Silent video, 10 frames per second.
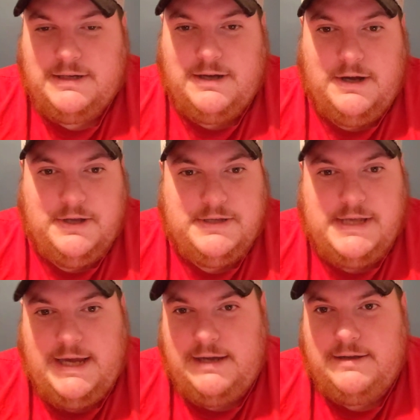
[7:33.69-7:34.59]
Because,
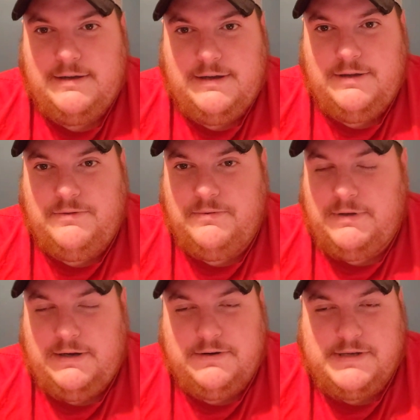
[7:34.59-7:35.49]
hey, he threw
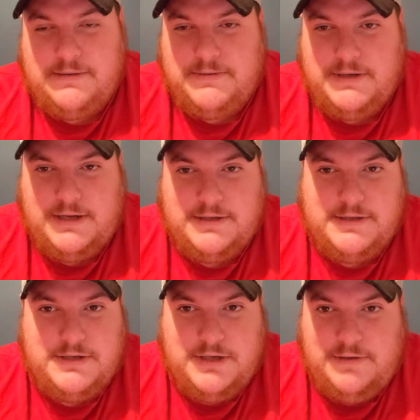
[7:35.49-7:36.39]
that interception against
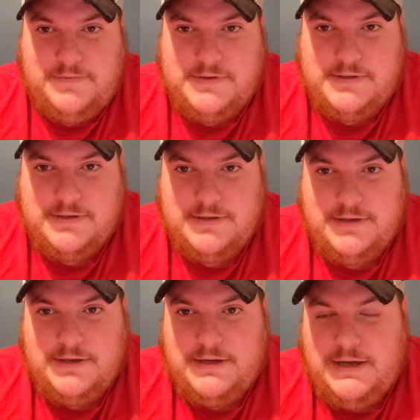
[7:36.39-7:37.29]
the Chiefs.
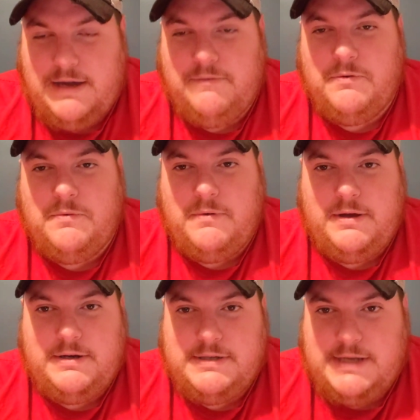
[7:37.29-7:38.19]
Everyone
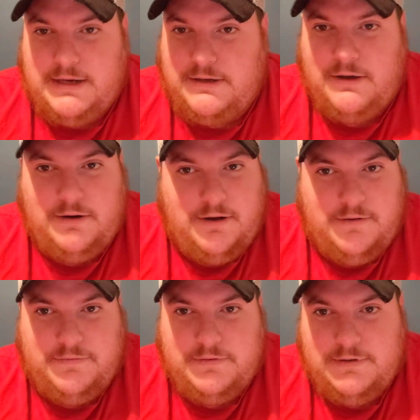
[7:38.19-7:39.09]
wanted his head cut
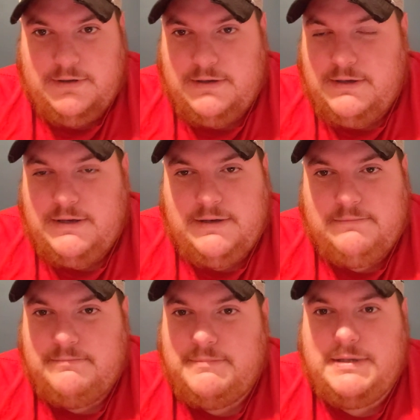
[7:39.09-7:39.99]
off.
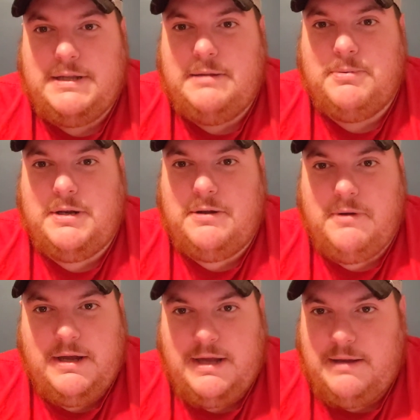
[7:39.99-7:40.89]
And then he played a
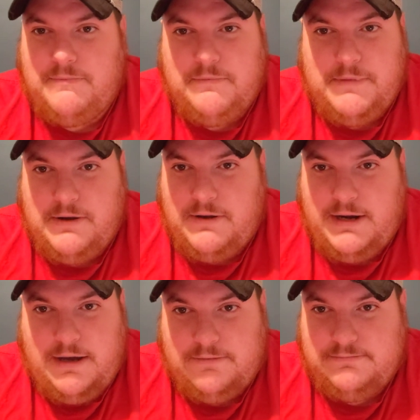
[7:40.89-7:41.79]
great game from there
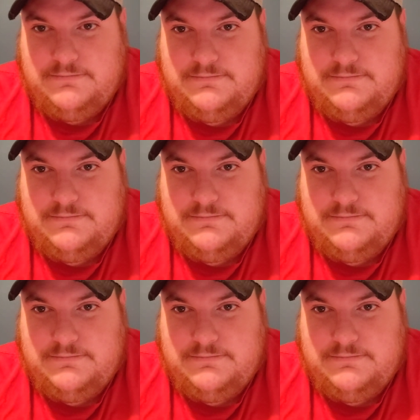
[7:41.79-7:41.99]
on out.